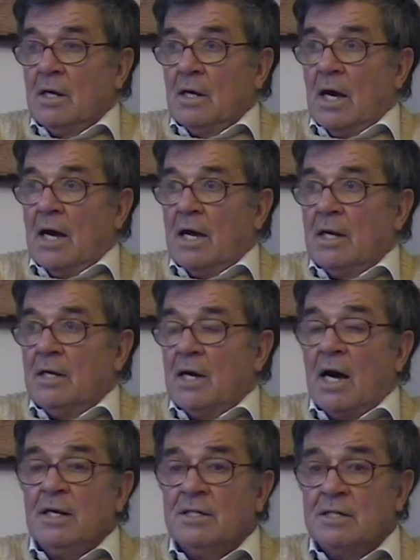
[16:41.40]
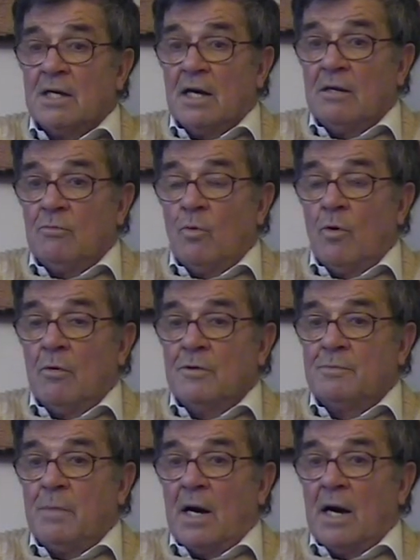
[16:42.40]
and Einstein walks
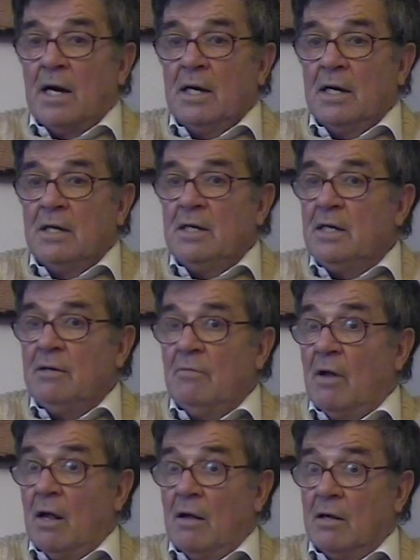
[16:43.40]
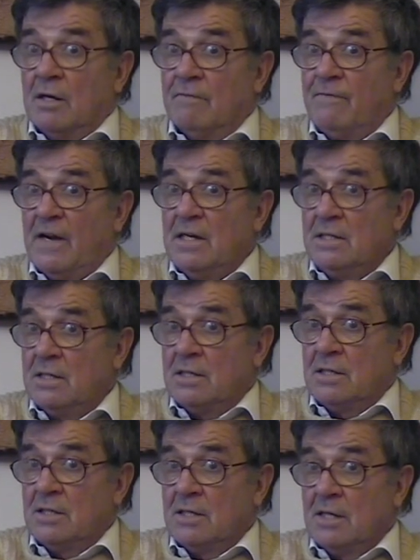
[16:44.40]
by and he
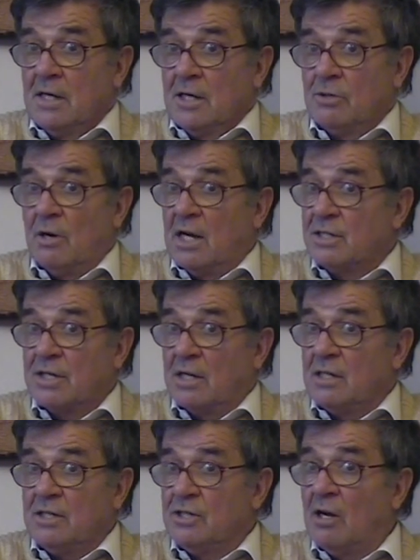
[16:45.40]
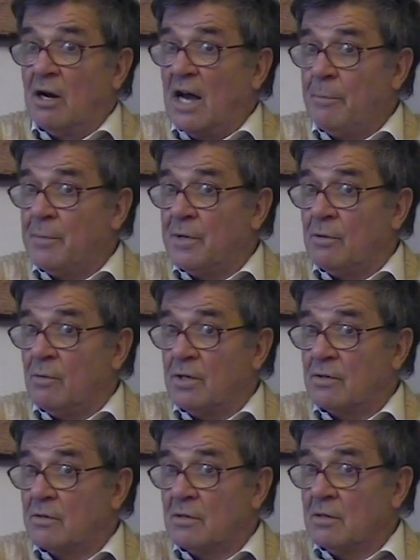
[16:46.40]
confesses to Einstein he's not happy with
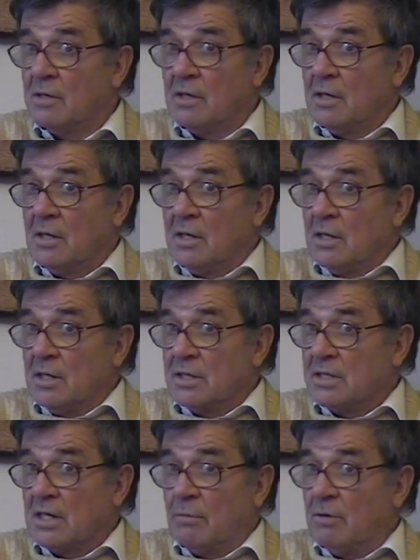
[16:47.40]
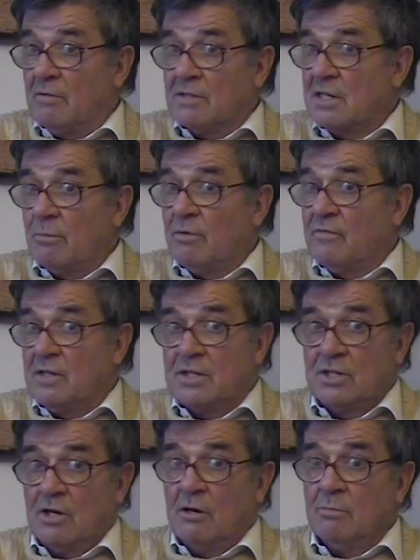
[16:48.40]
some of this
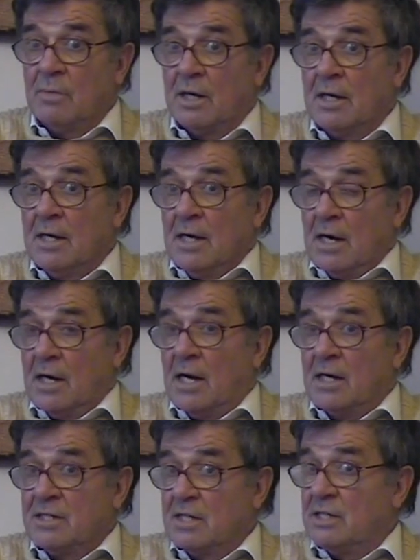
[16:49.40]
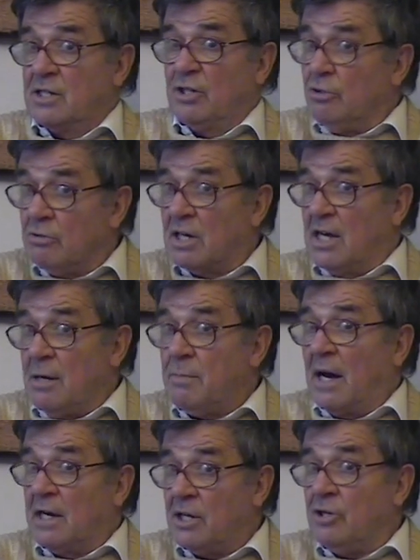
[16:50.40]
dogma. And Einstein says, you keep
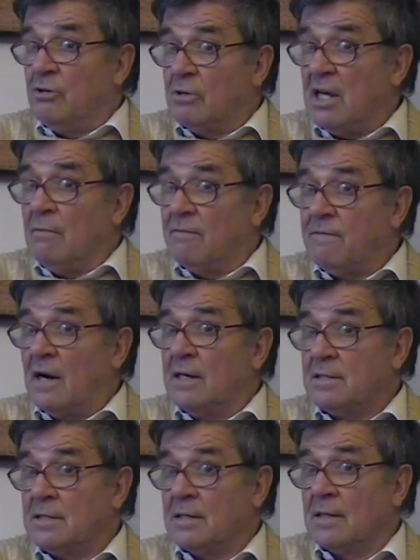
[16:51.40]
at it, you keep fighting.